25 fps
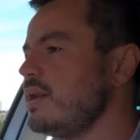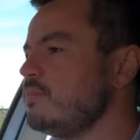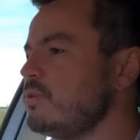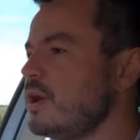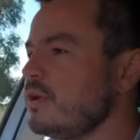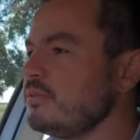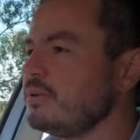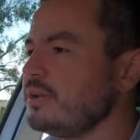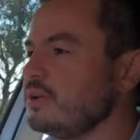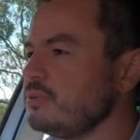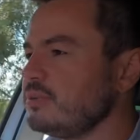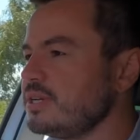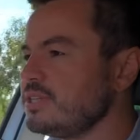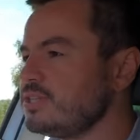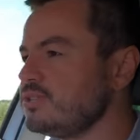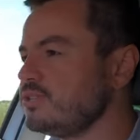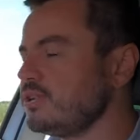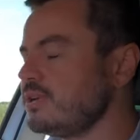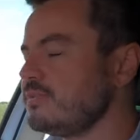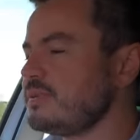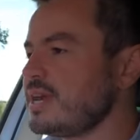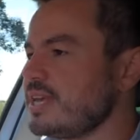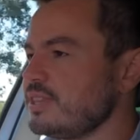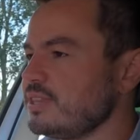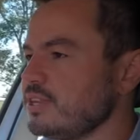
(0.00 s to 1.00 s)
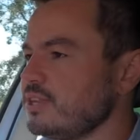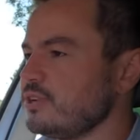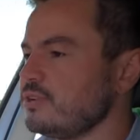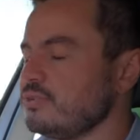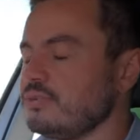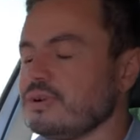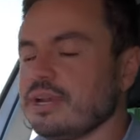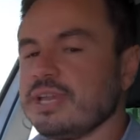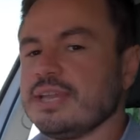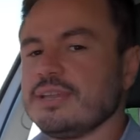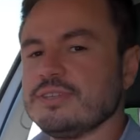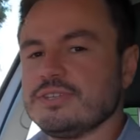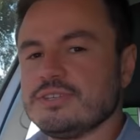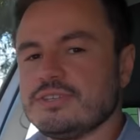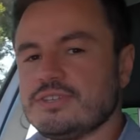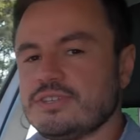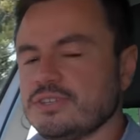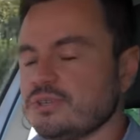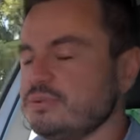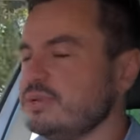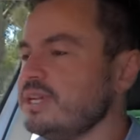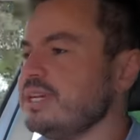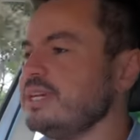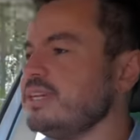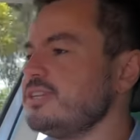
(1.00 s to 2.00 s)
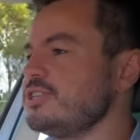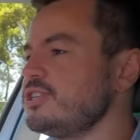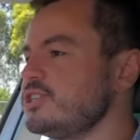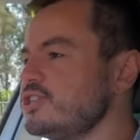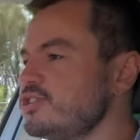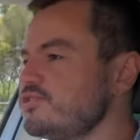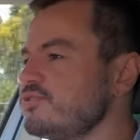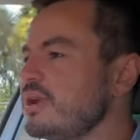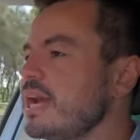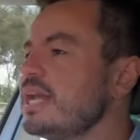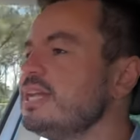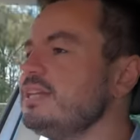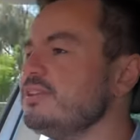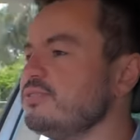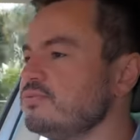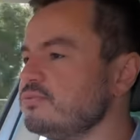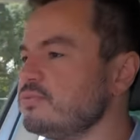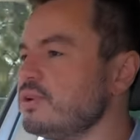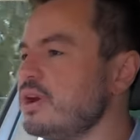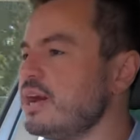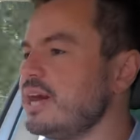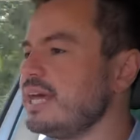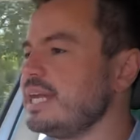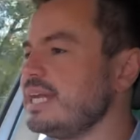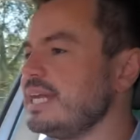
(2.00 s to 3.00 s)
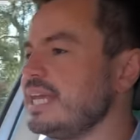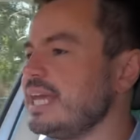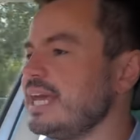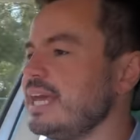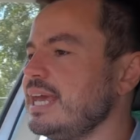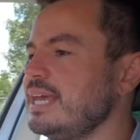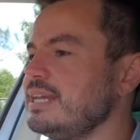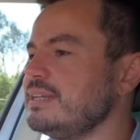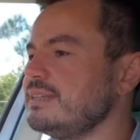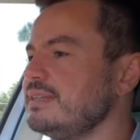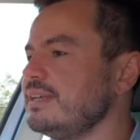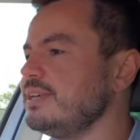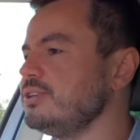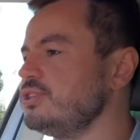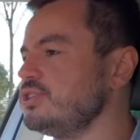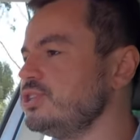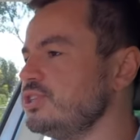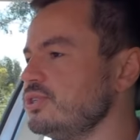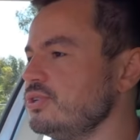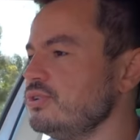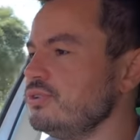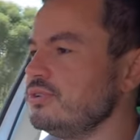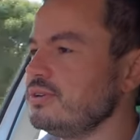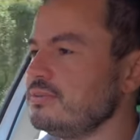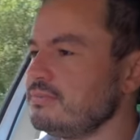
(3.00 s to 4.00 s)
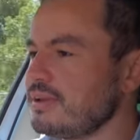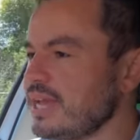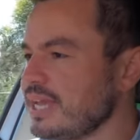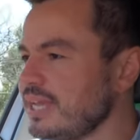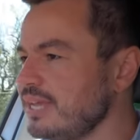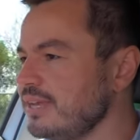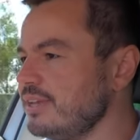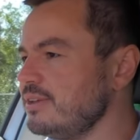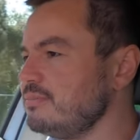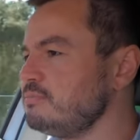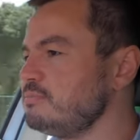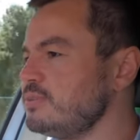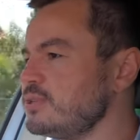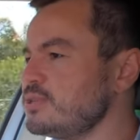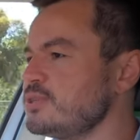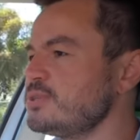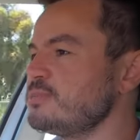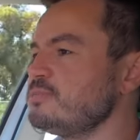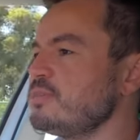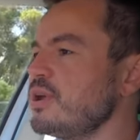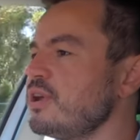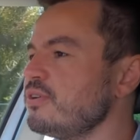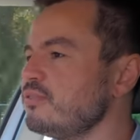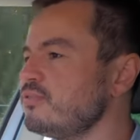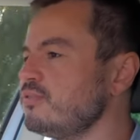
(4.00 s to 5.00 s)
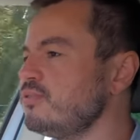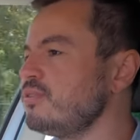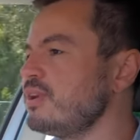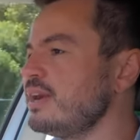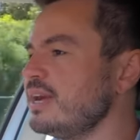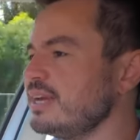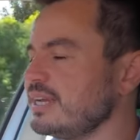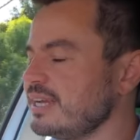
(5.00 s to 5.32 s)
And while we always talk about the Koreans doing an Australian ride and handling tune and making it bespoke for our